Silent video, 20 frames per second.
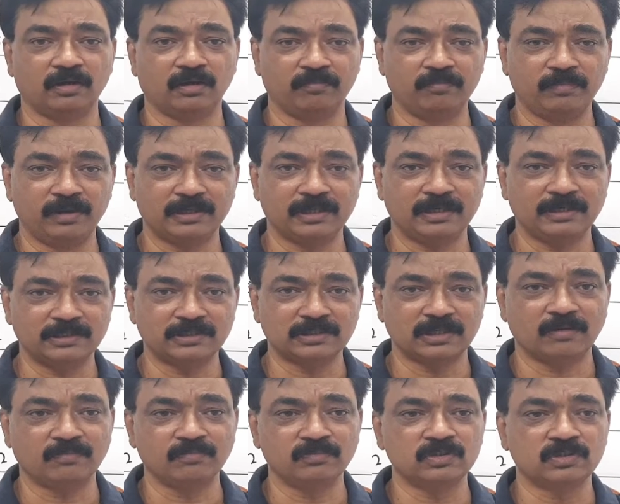making
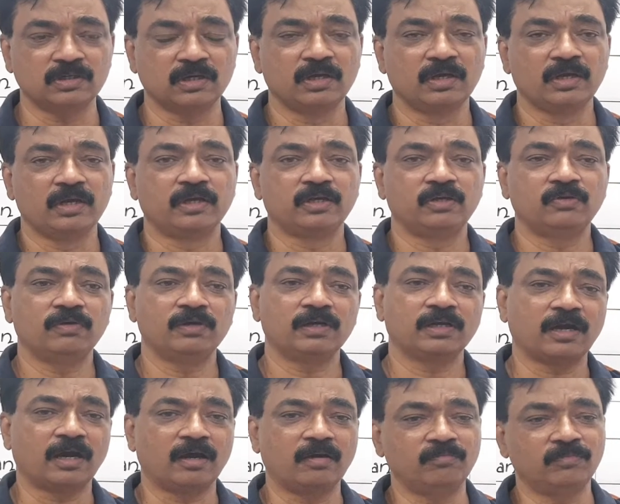sums, you will
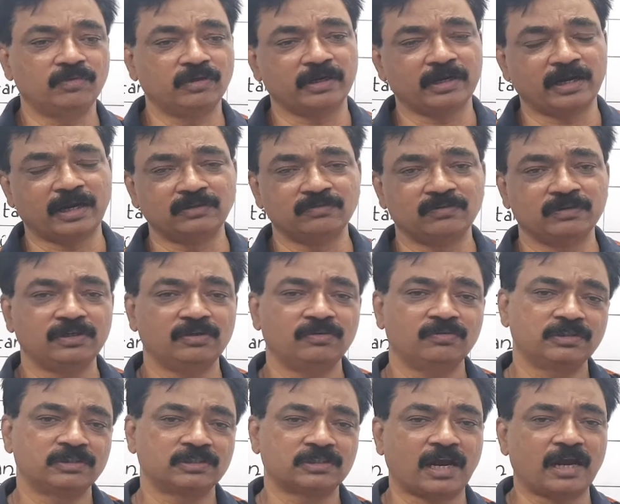come gradually, you
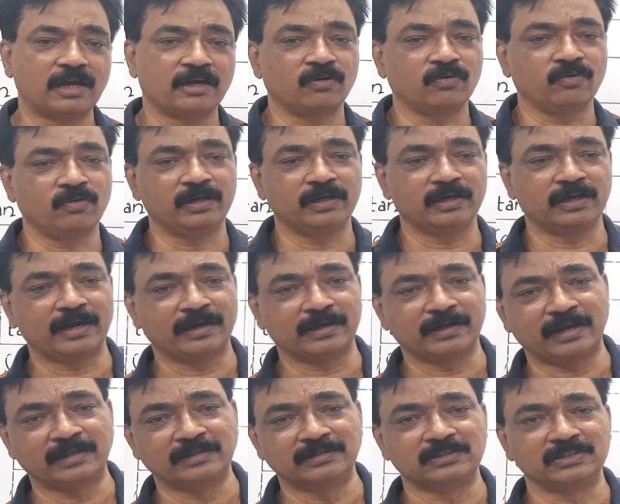will start knowing like
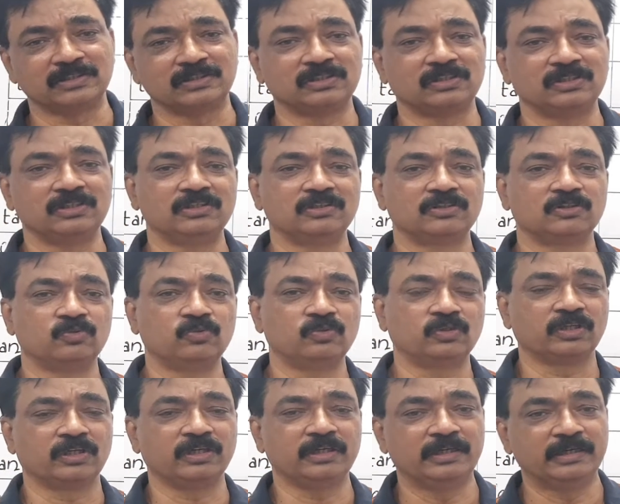tan 60 is root
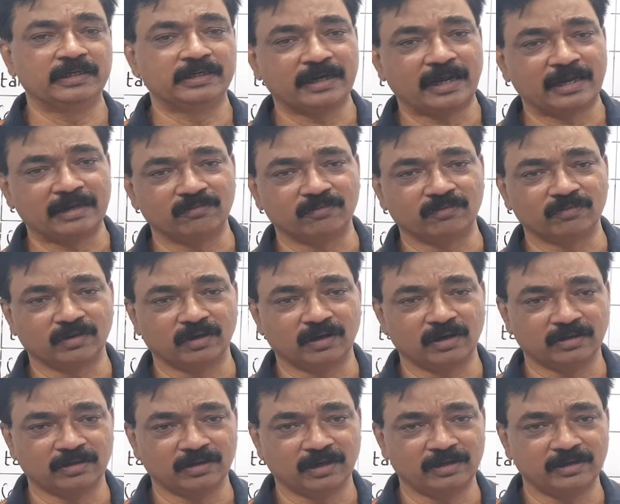3, tan
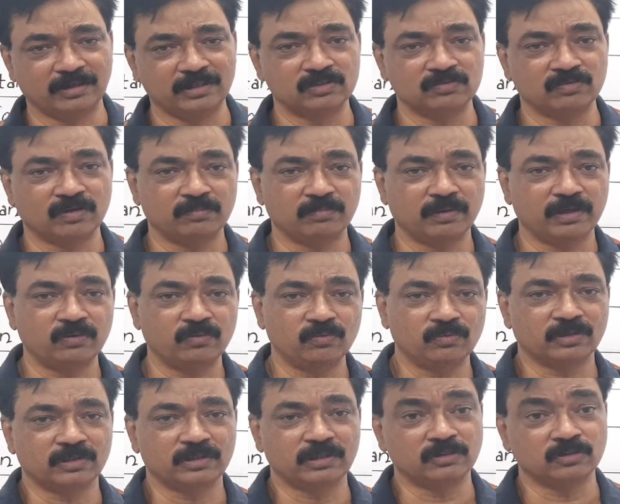30 is 1 by
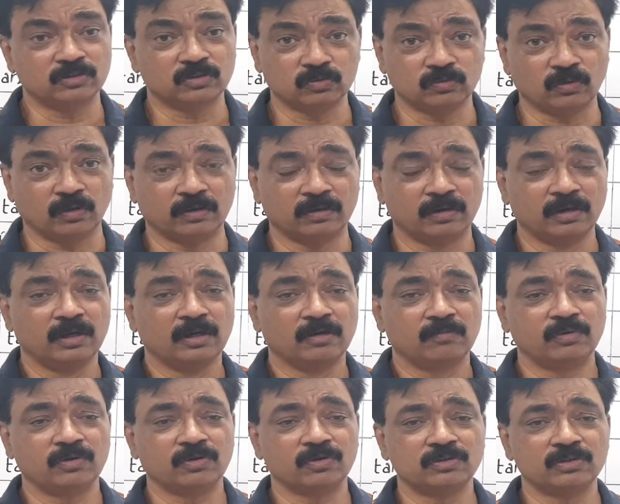root 3 and so on,
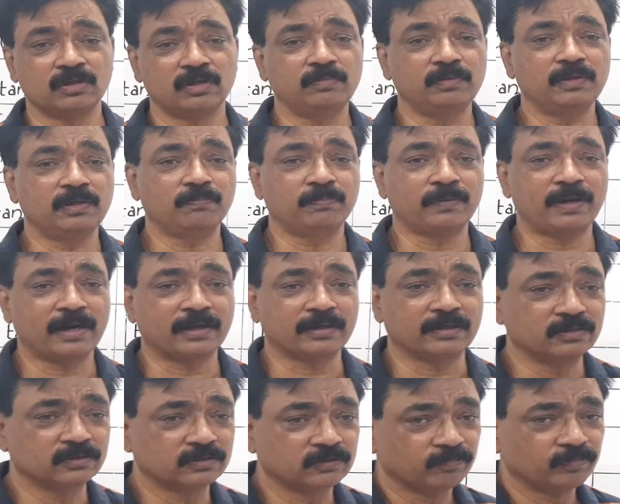because you will be in
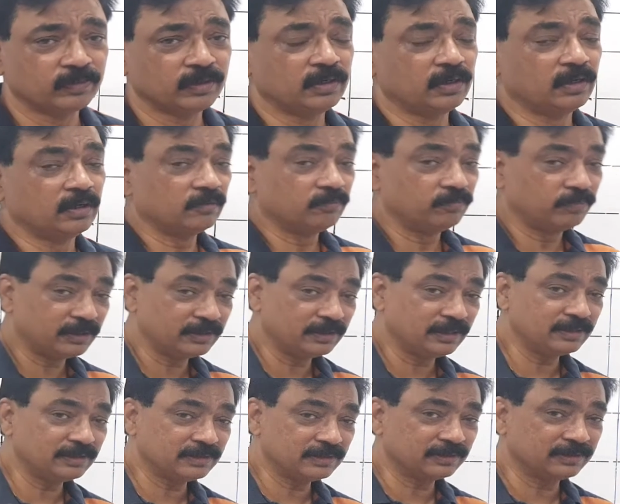practice. But there
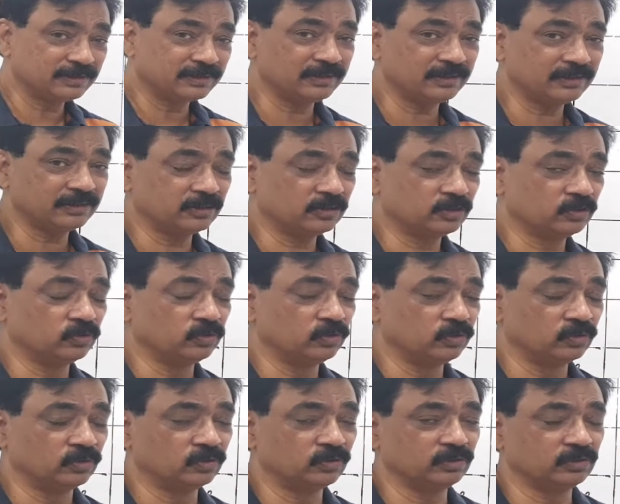is a trick to
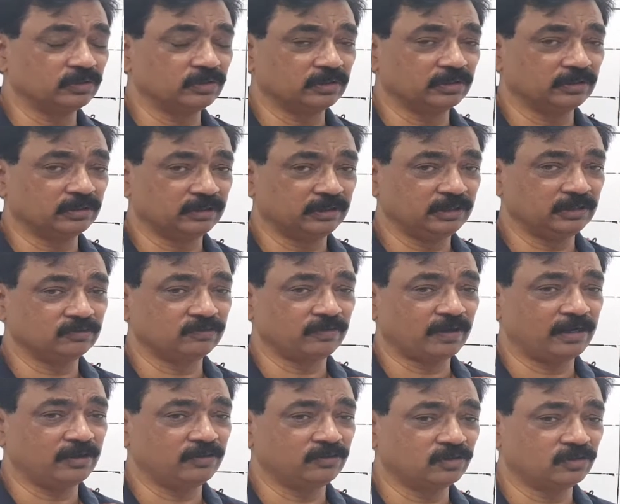know these
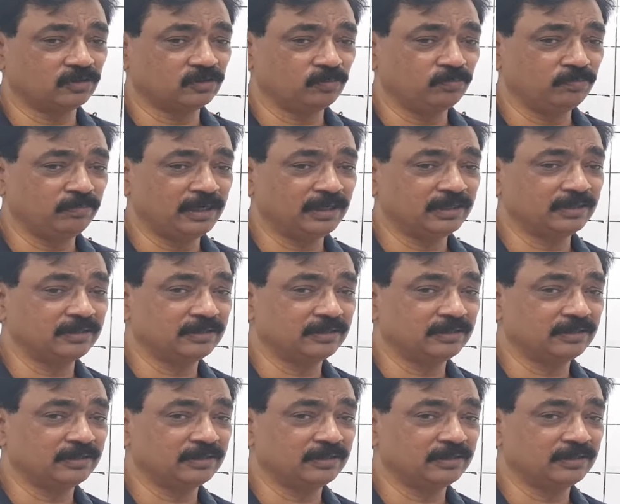values or to make